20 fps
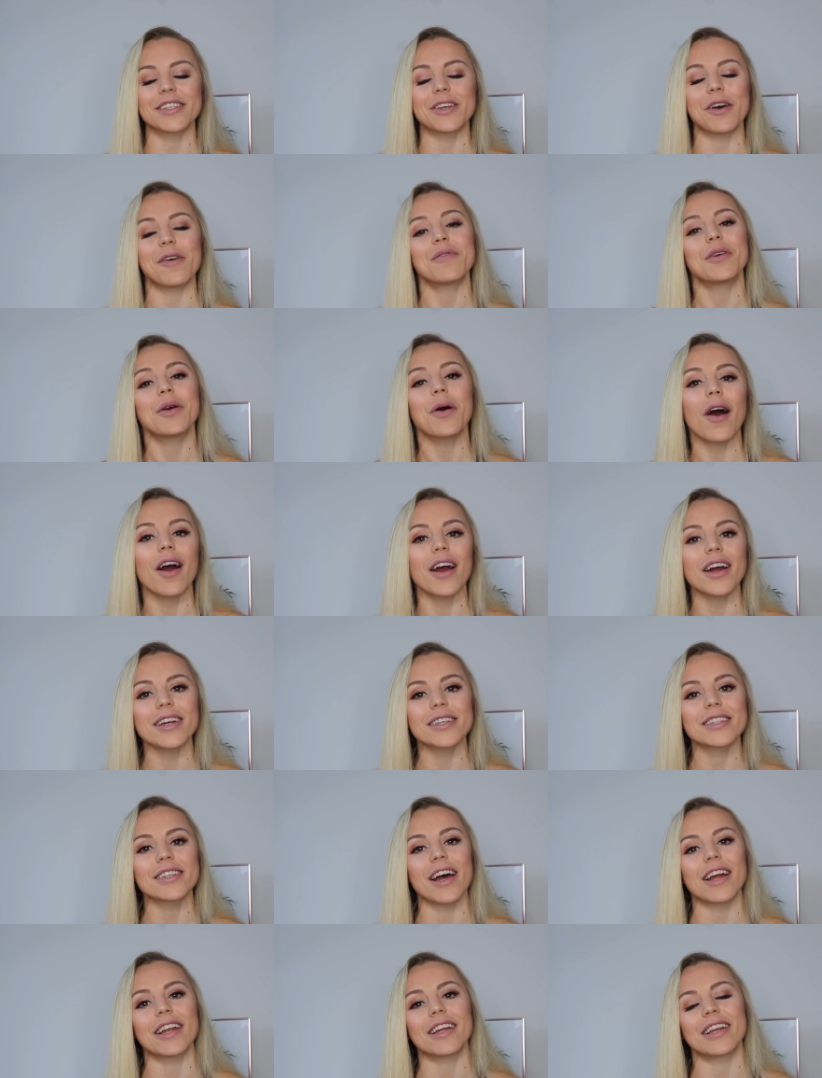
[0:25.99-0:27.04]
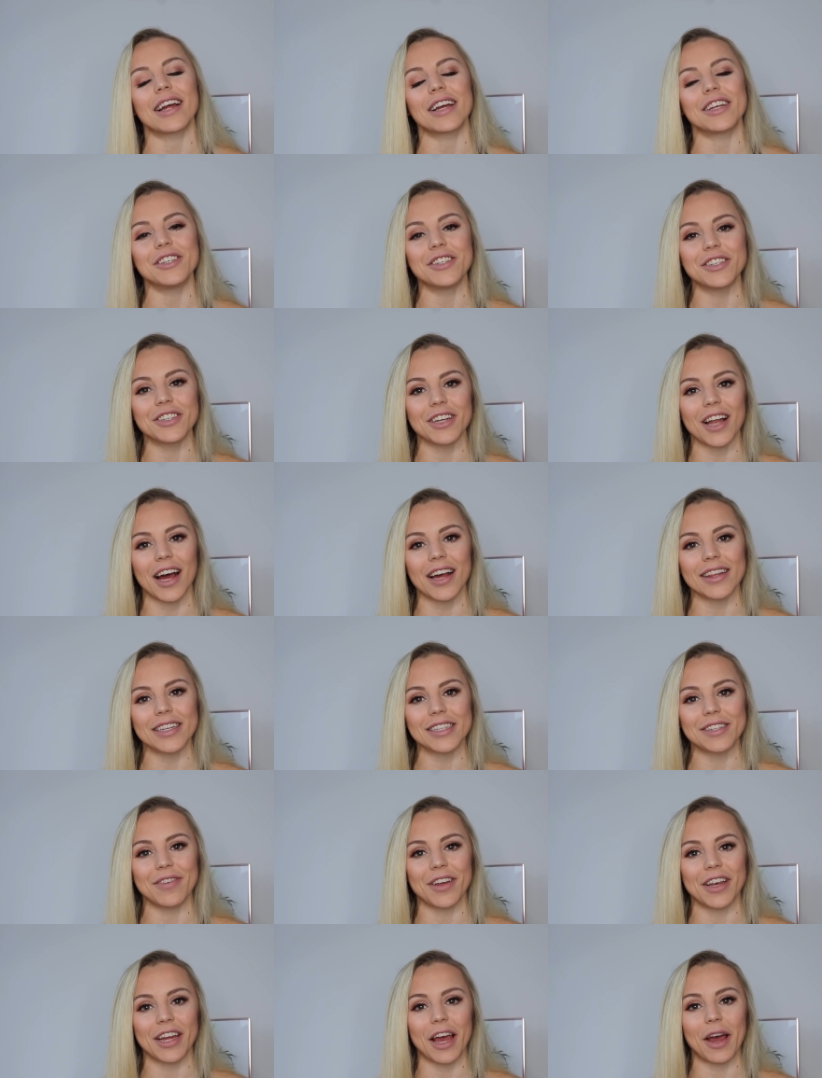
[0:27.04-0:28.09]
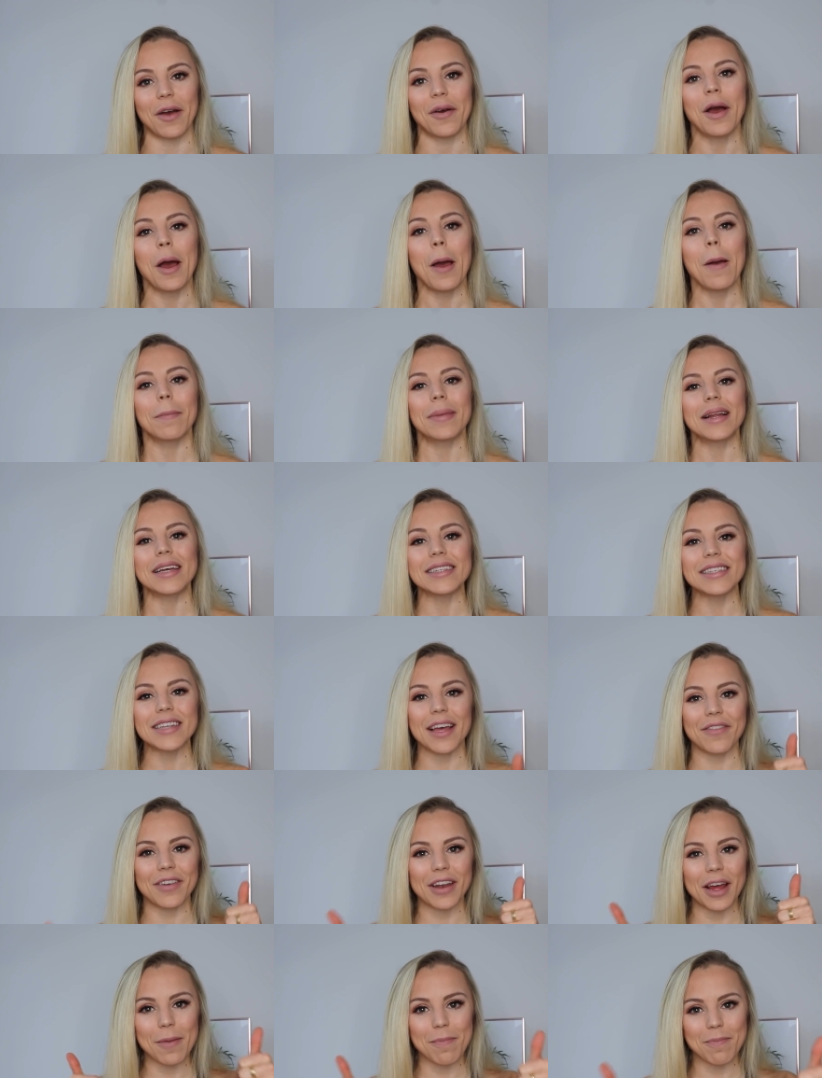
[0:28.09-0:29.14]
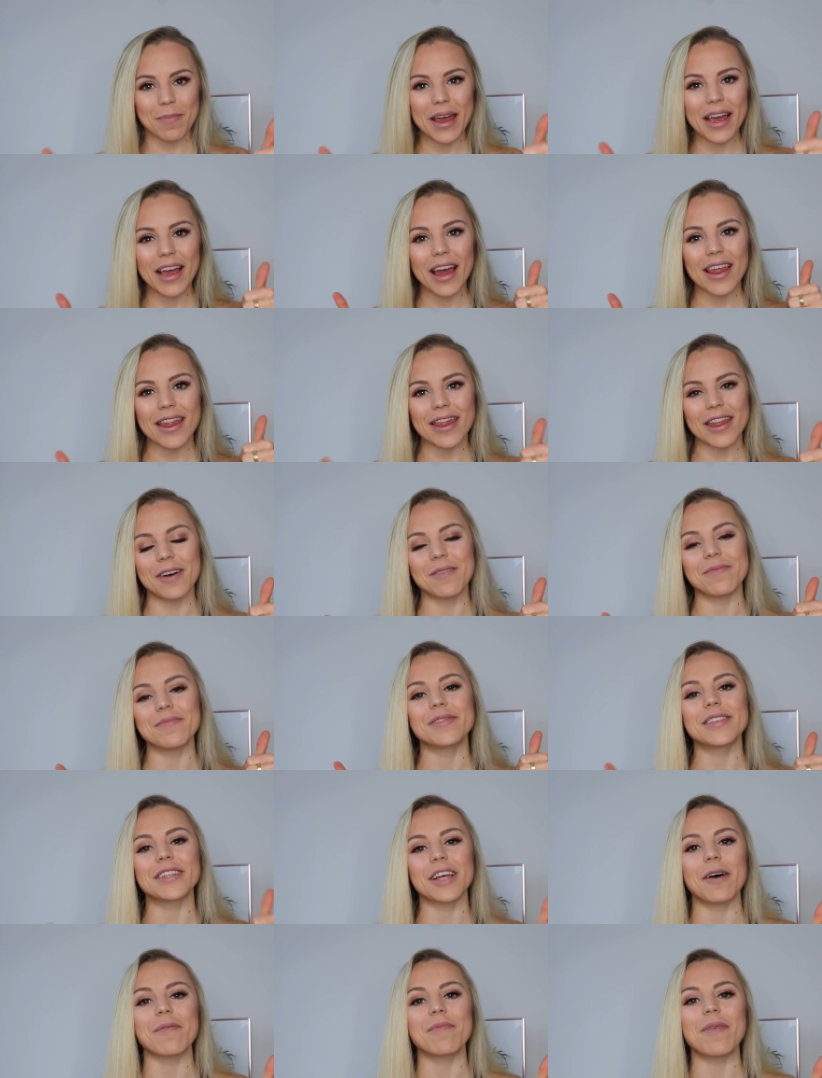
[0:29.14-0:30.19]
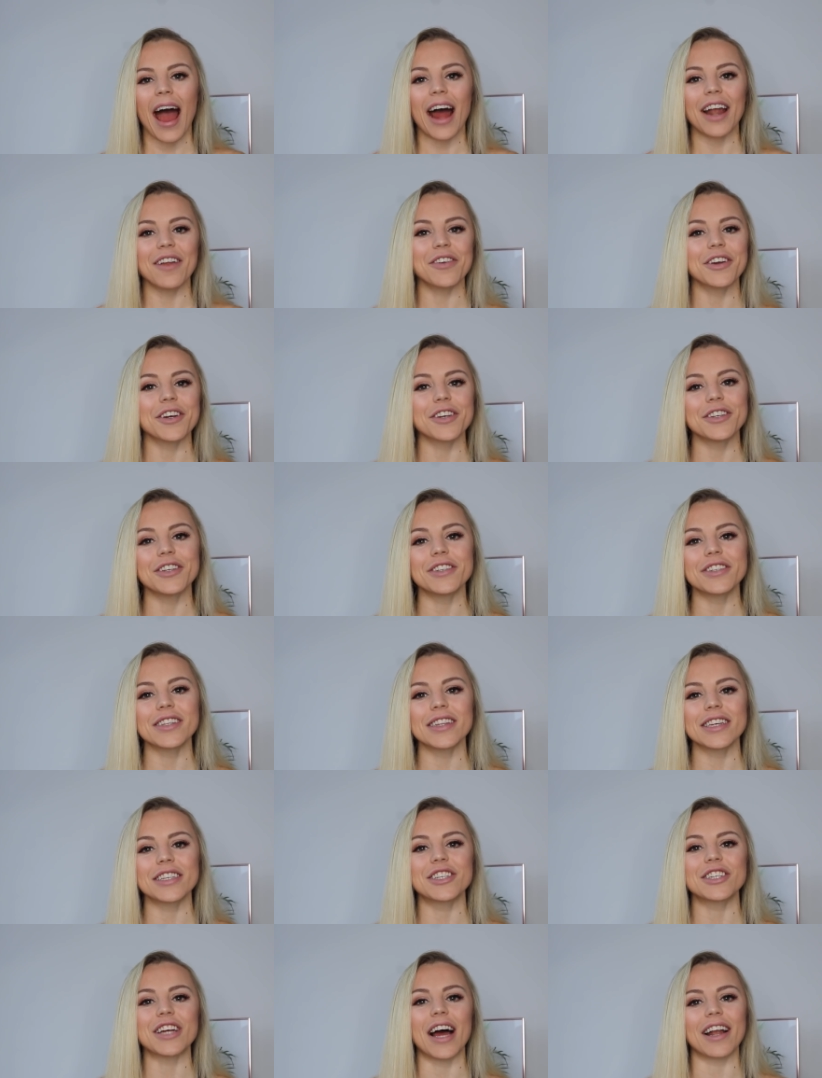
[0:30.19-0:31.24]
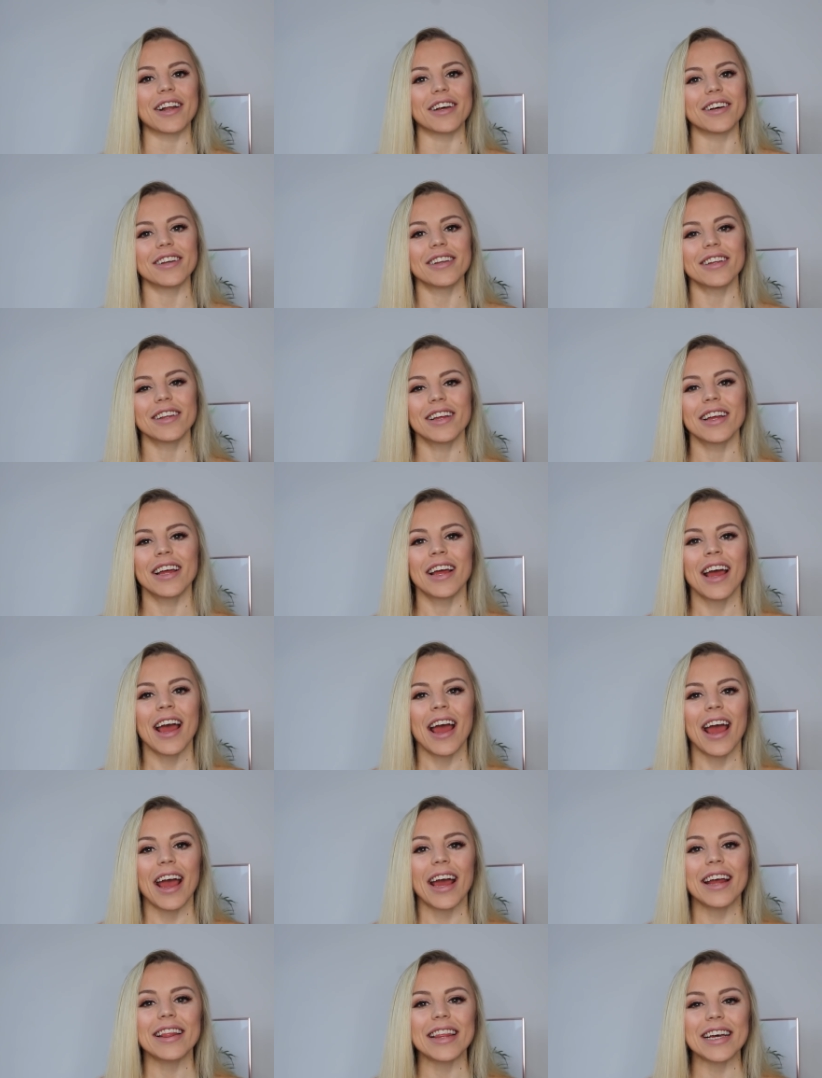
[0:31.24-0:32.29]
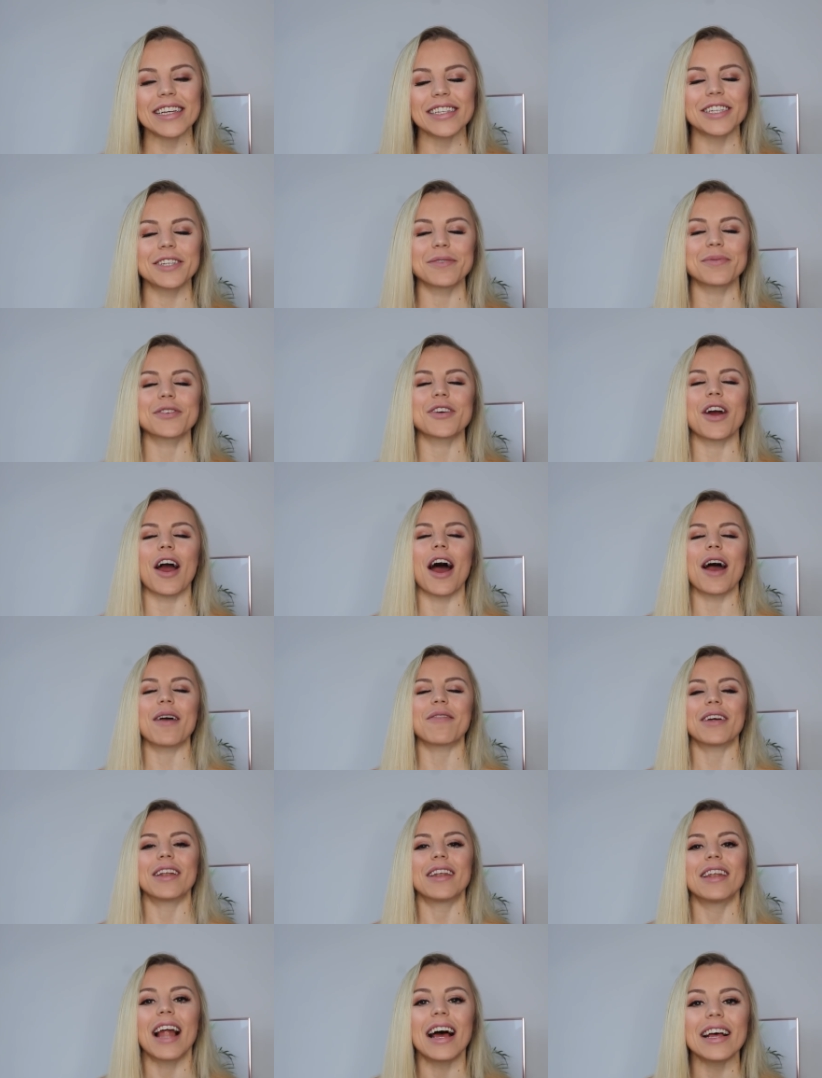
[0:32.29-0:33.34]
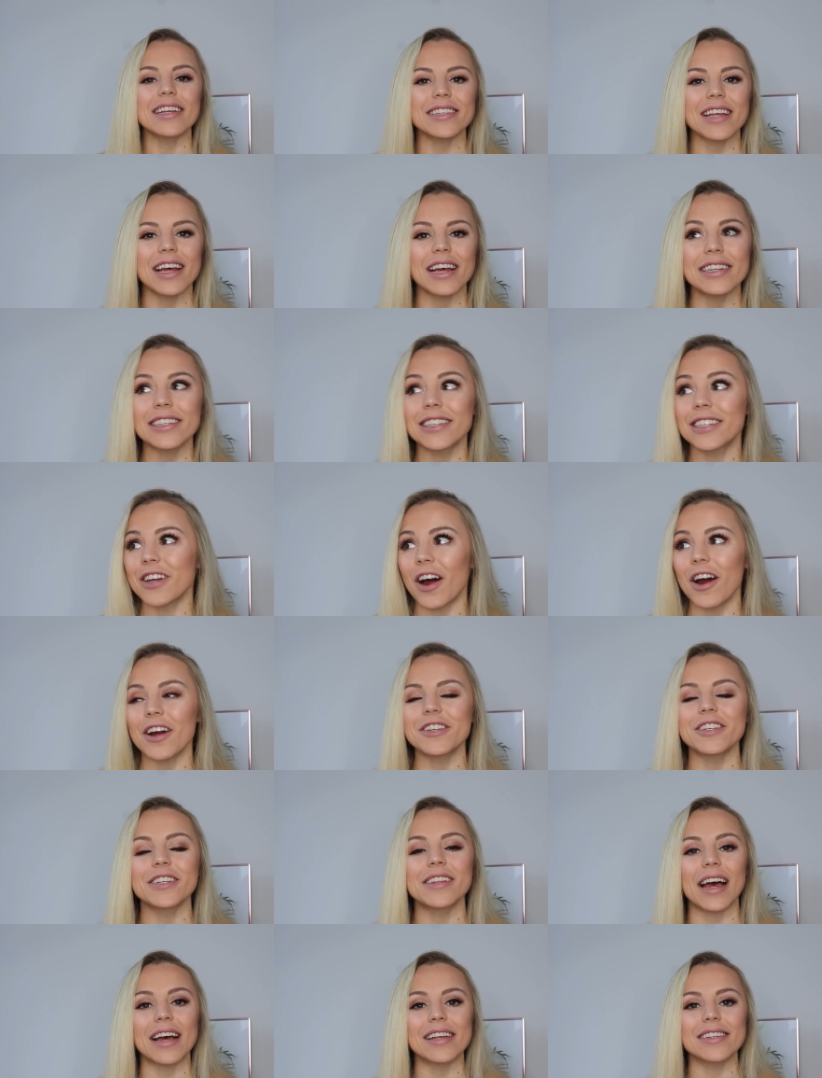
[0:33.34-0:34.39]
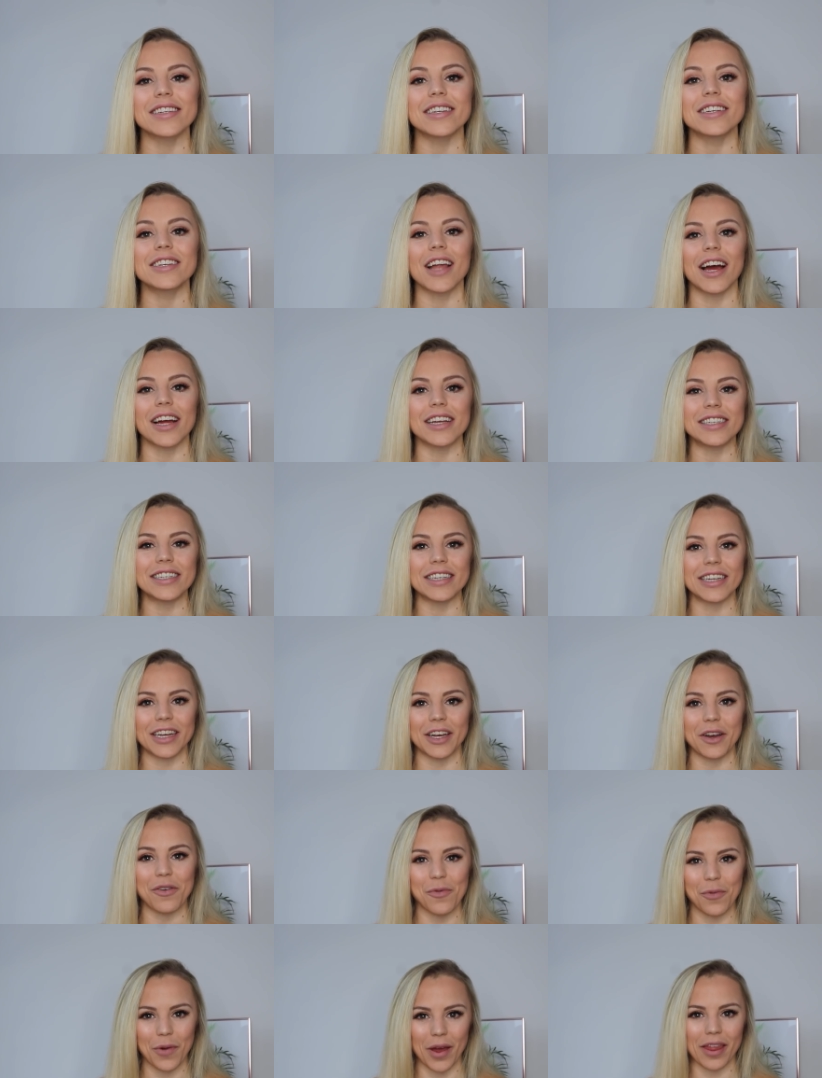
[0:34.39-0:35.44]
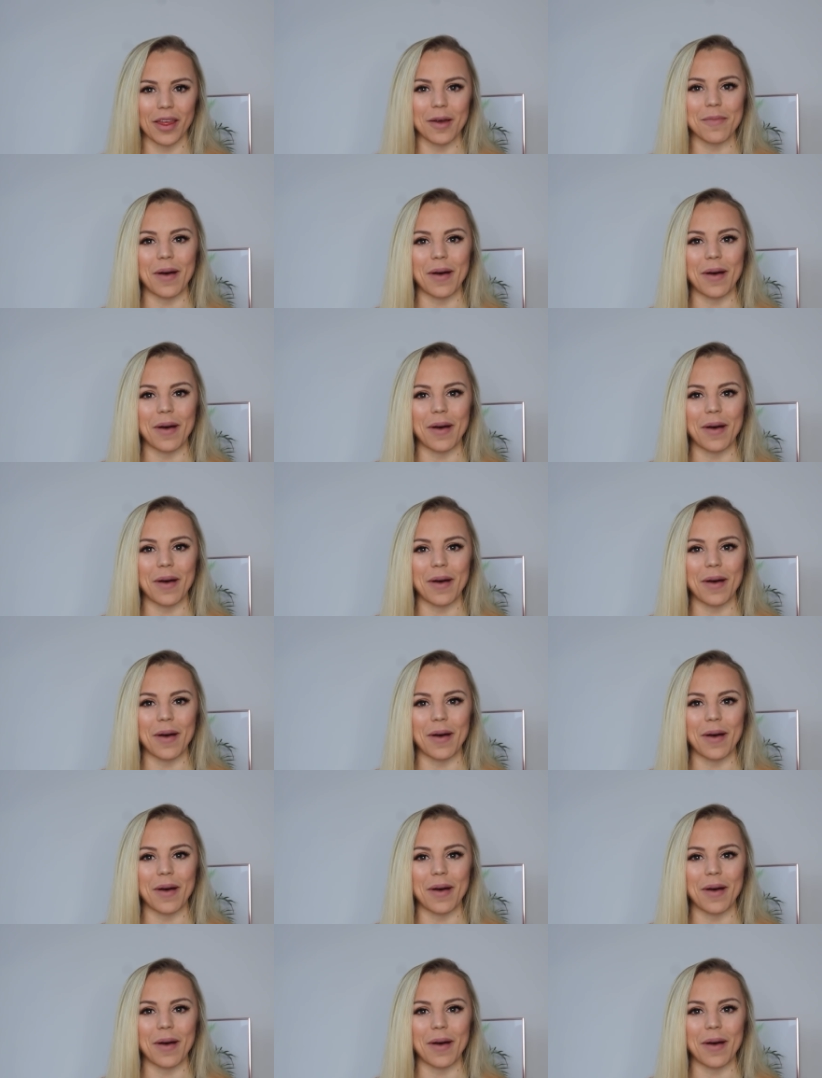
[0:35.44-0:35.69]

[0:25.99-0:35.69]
So if you are excited and you do like this video, please give it a big thumbs up, and if you're new to this channel, hit that subscribe and let's start 2019 with a